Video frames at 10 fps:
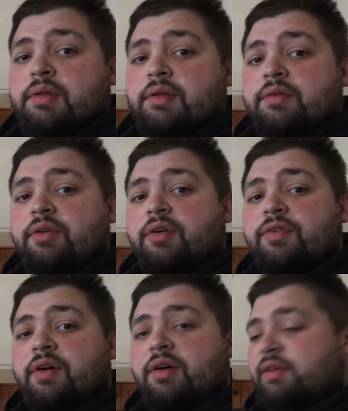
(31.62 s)
So
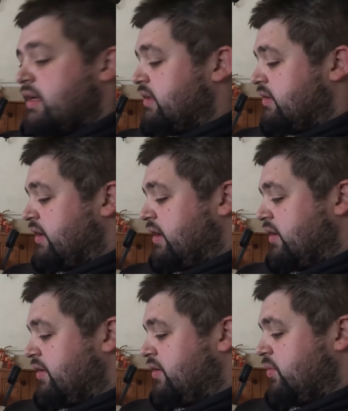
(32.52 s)
for dinner today,
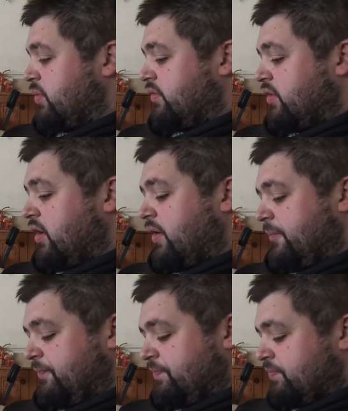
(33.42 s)
we've got
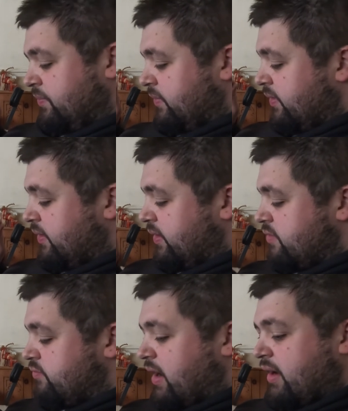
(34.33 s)

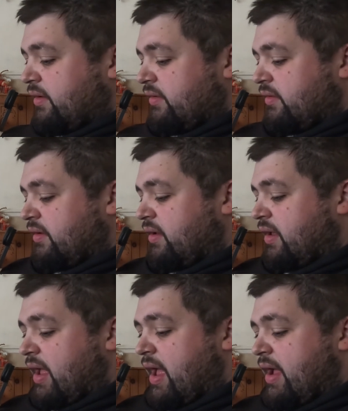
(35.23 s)
rice,
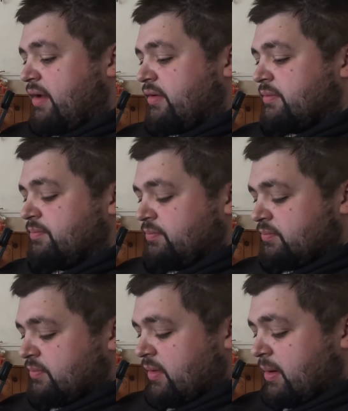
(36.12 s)
egg,
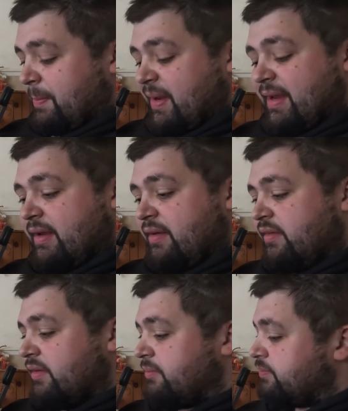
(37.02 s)

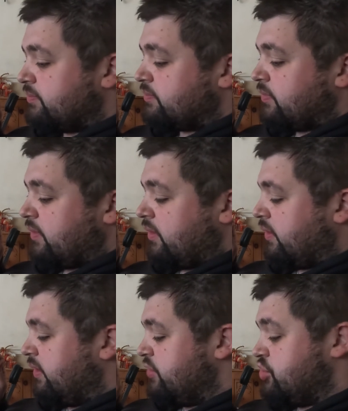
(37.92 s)
peas,
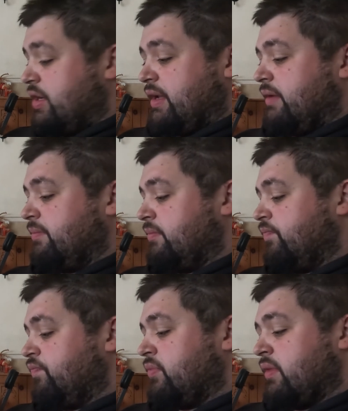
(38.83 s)
chicken,
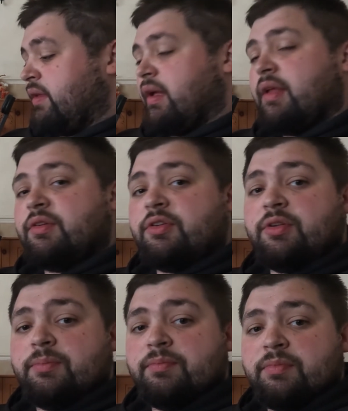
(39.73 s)
and
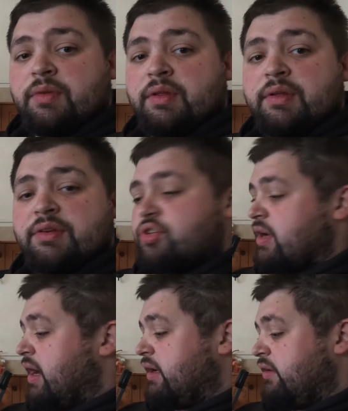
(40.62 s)
some
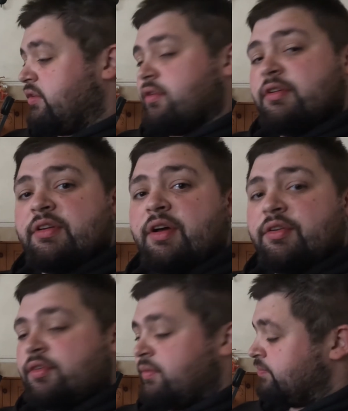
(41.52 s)
Chinese curry
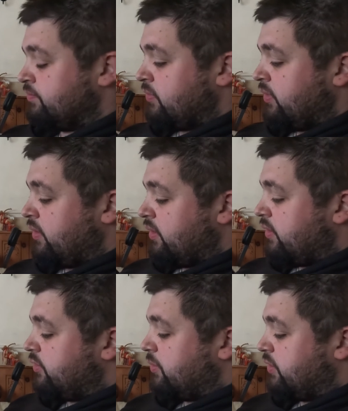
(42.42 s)
sauce.
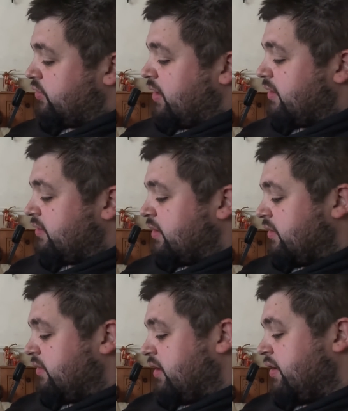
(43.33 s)
So we're going to try this now,
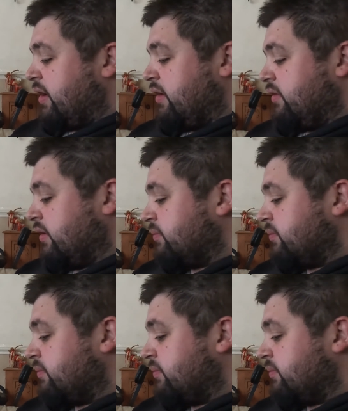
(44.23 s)
see how it is.